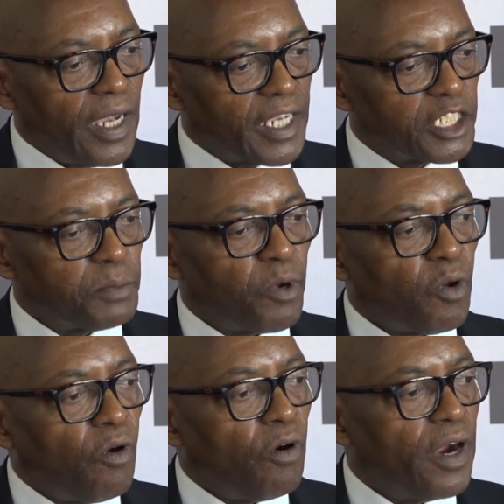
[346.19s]

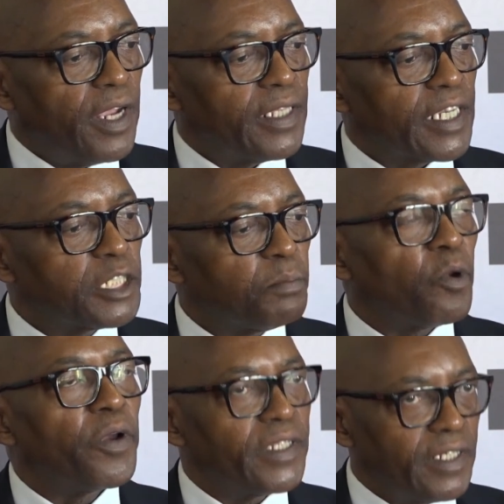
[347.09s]
explore and
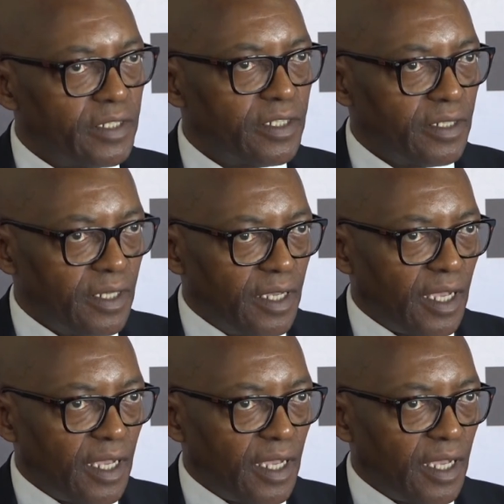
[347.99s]
exploit it